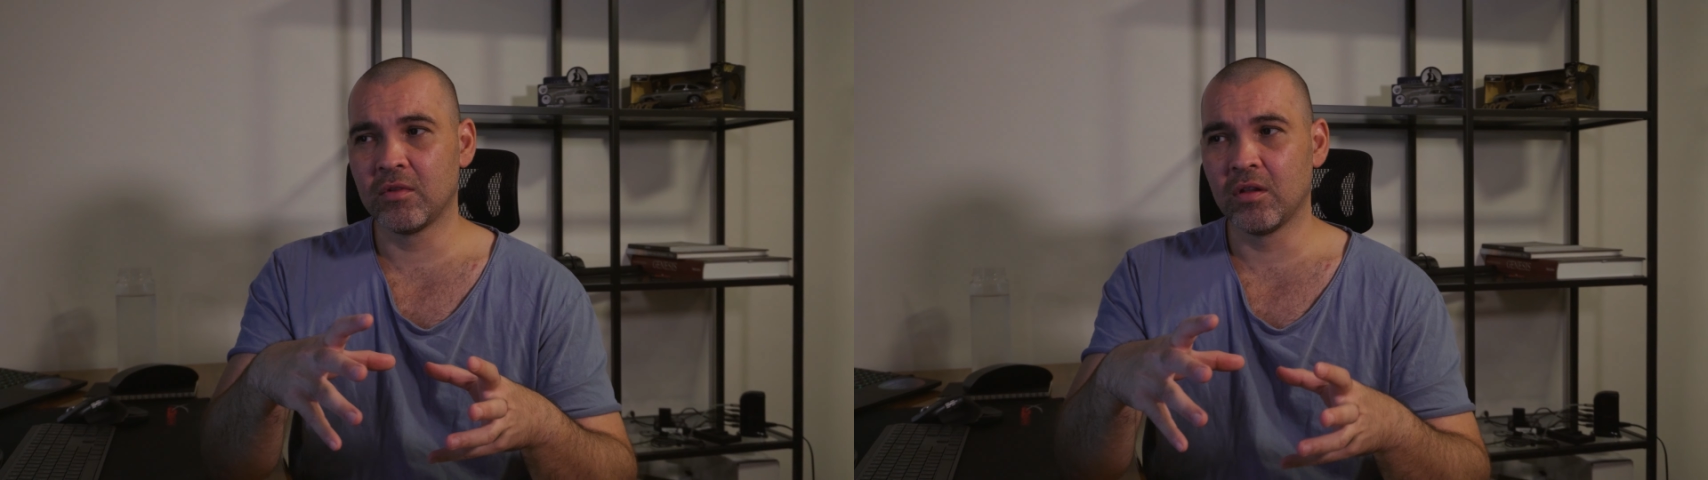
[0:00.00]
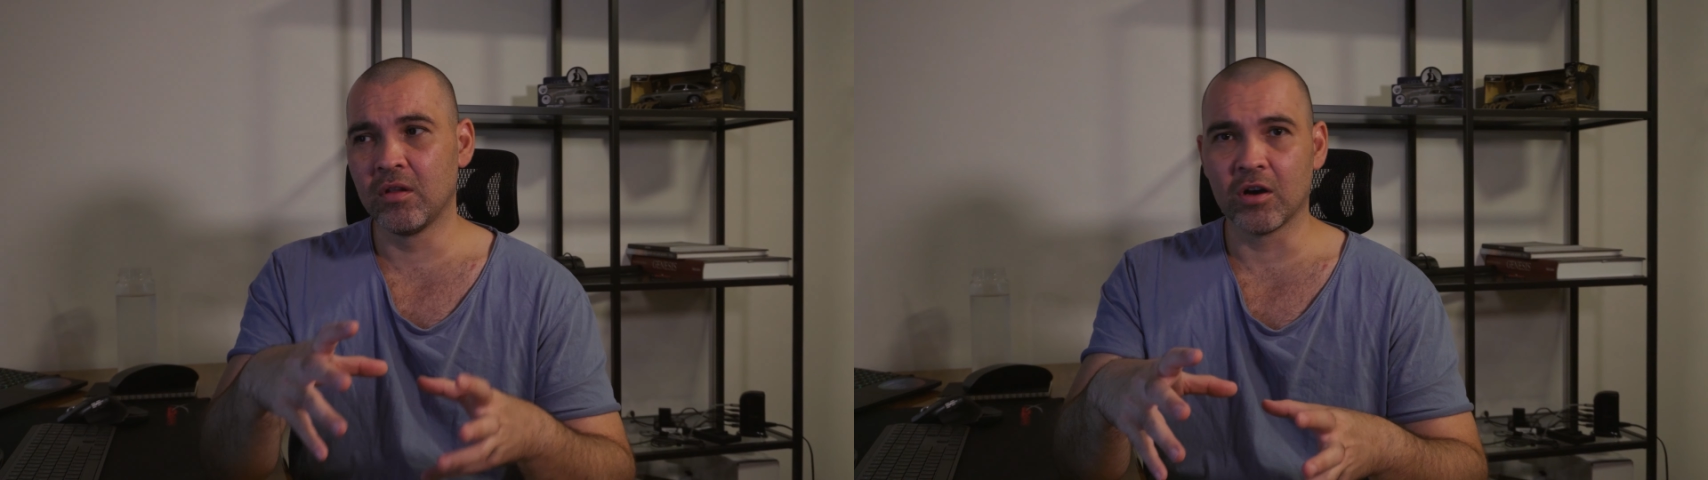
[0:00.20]

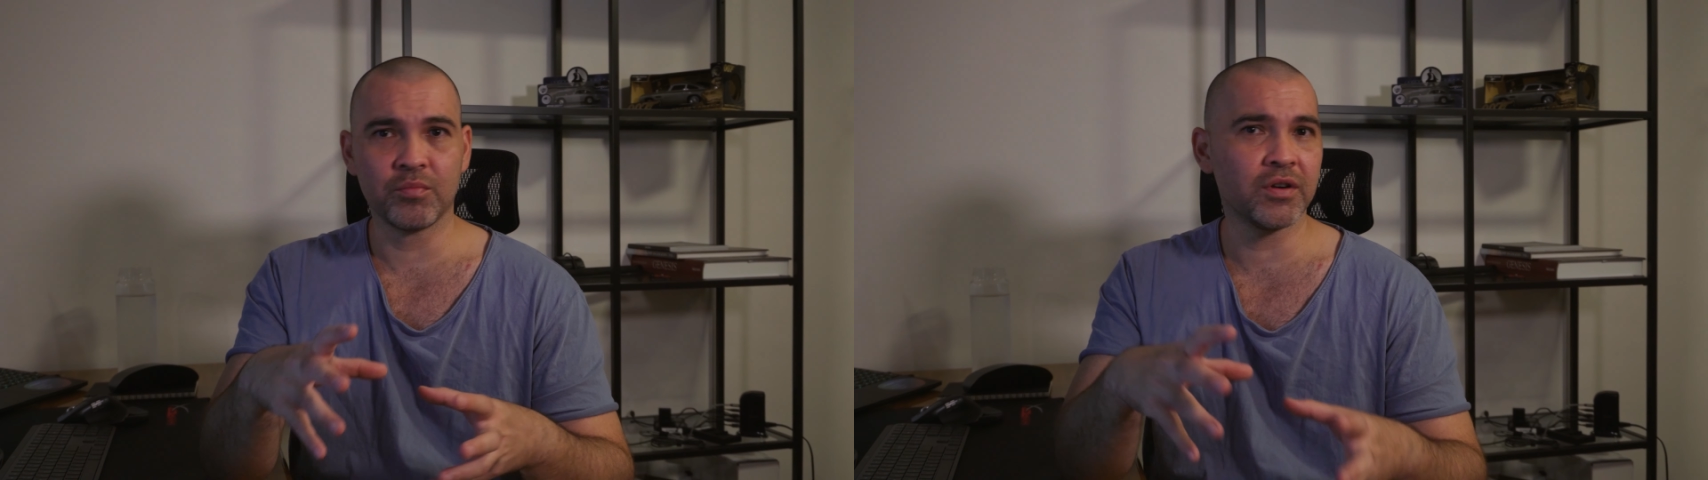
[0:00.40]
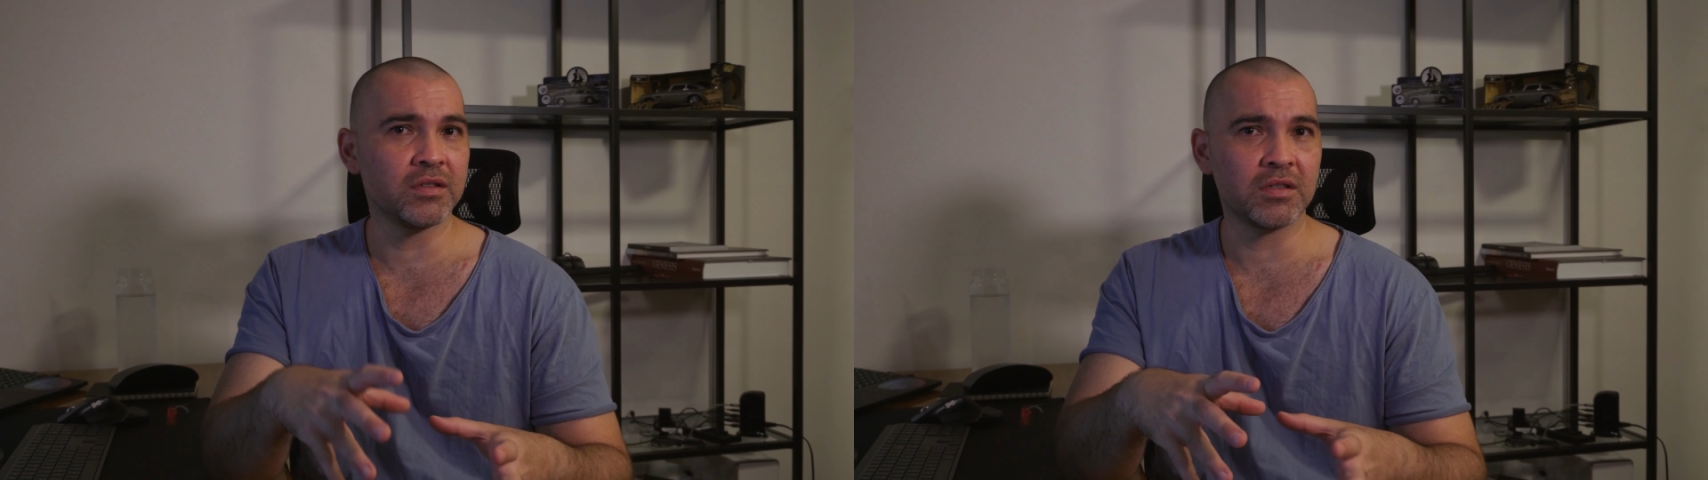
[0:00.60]

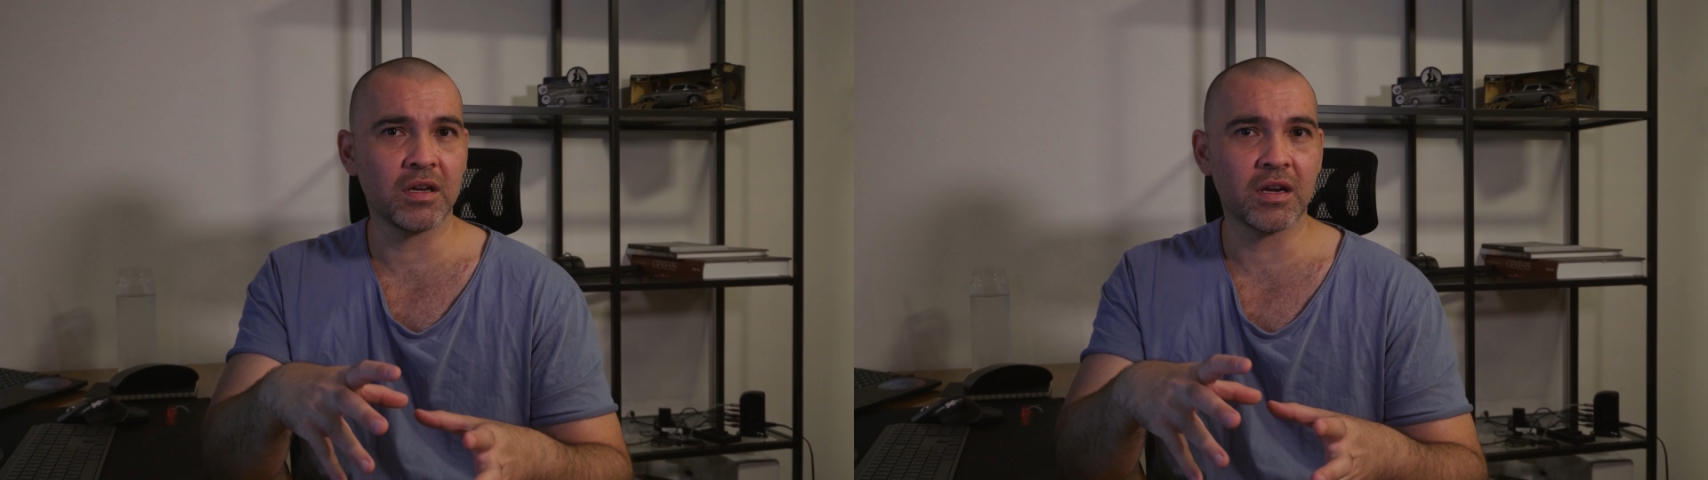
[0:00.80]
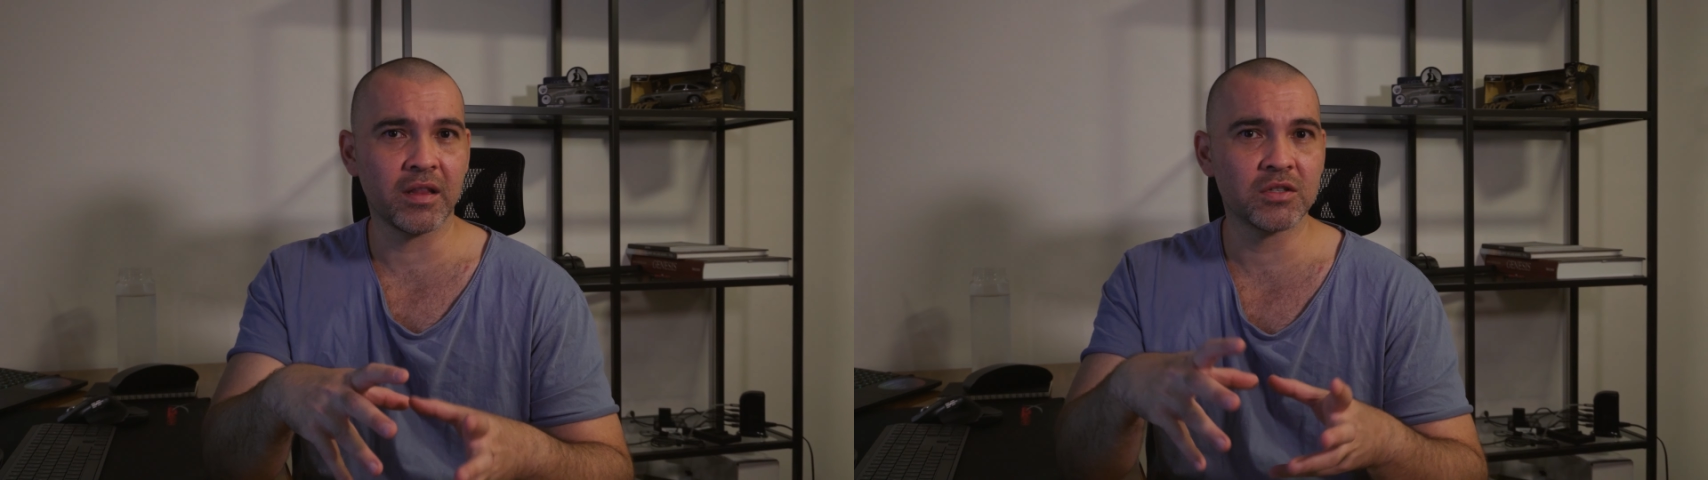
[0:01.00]
not printing
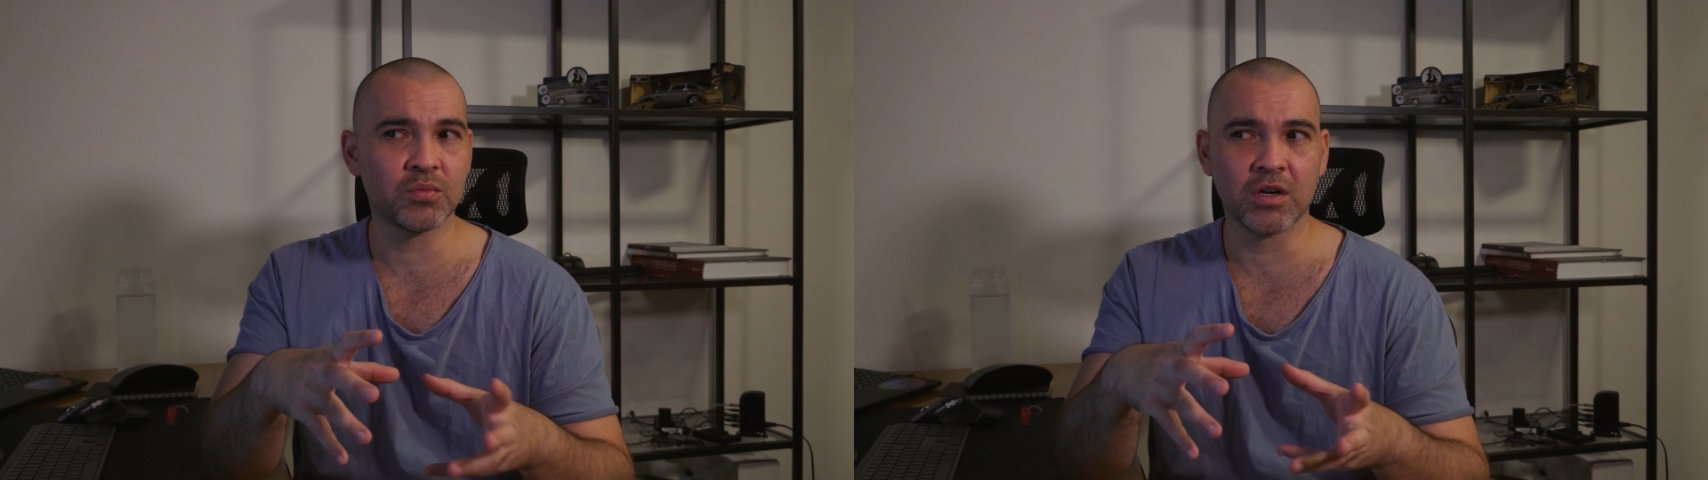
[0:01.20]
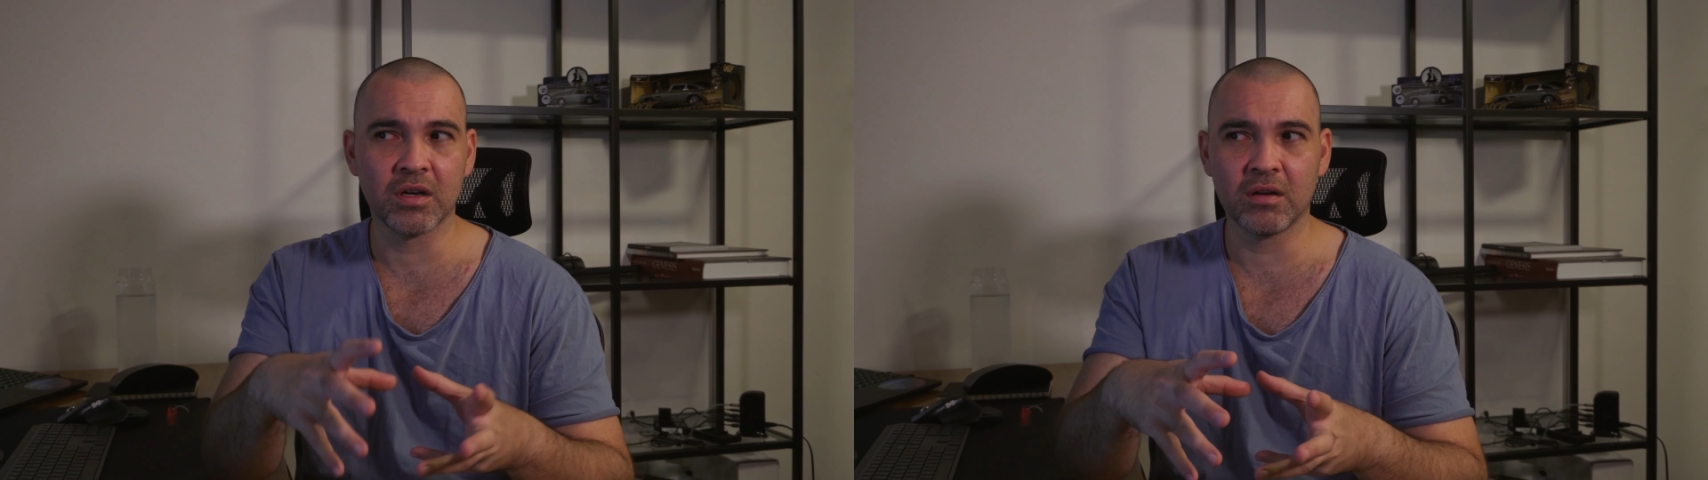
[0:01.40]
it, and that's
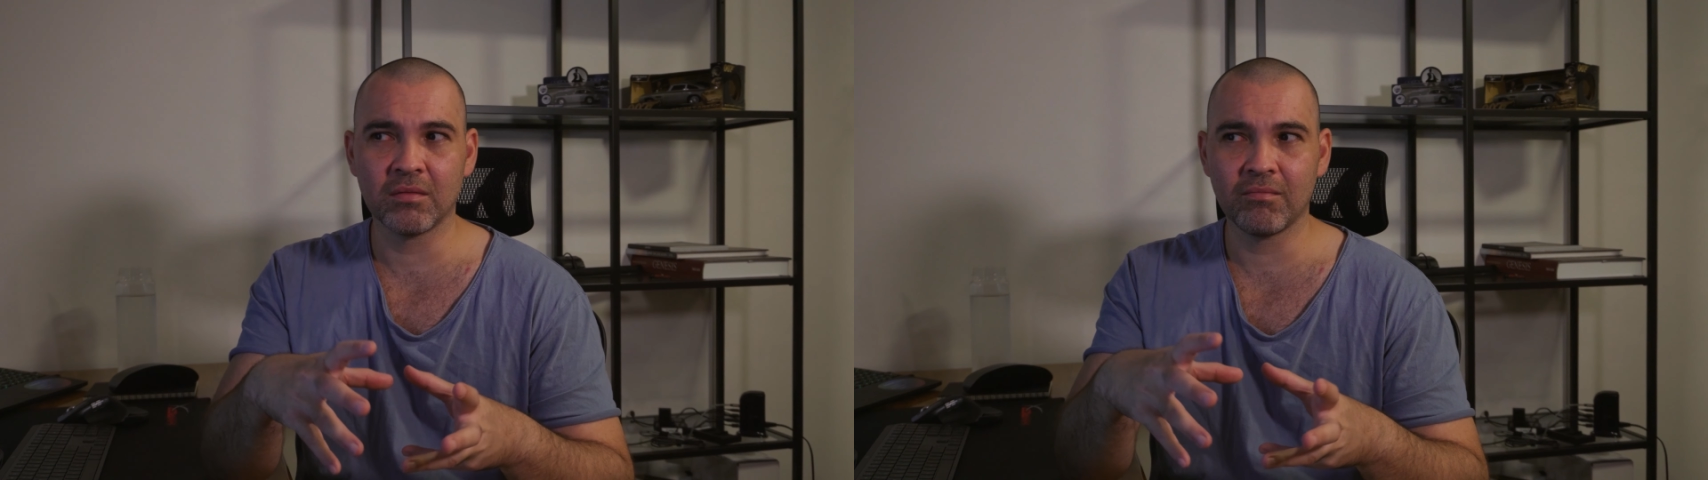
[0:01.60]
why